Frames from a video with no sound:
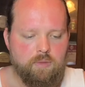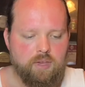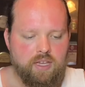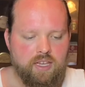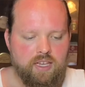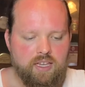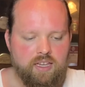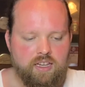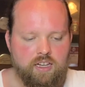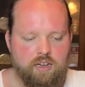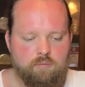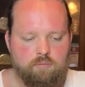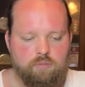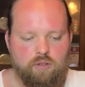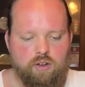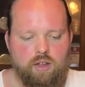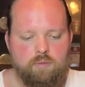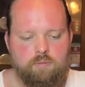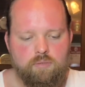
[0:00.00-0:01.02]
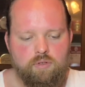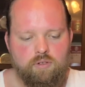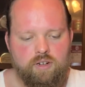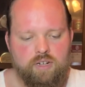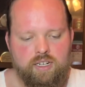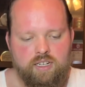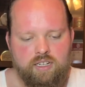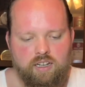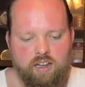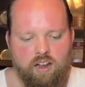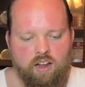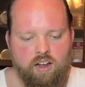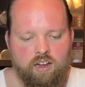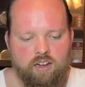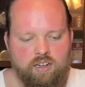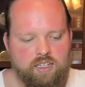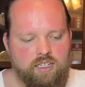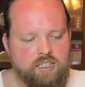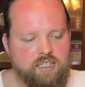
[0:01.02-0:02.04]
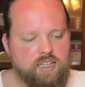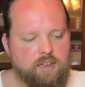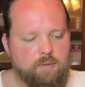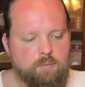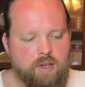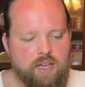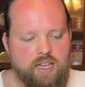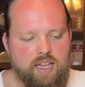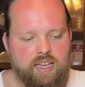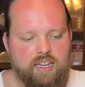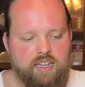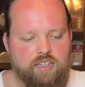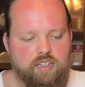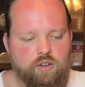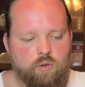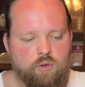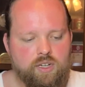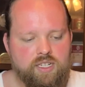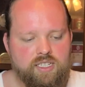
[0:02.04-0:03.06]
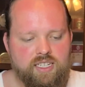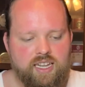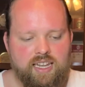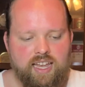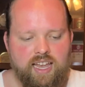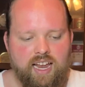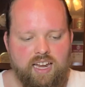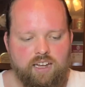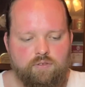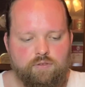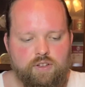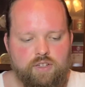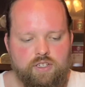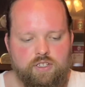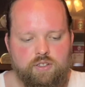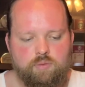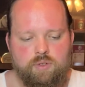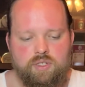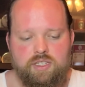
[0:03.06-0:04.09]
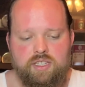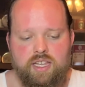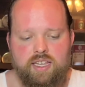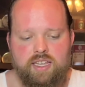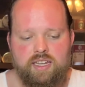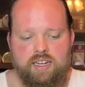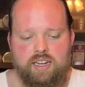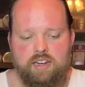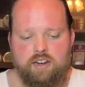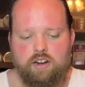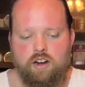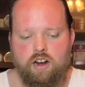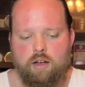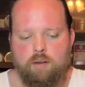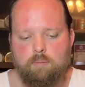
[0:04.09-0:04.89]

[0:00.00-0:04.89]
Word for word: me come blumbering along making a noise like elephants which they can hear a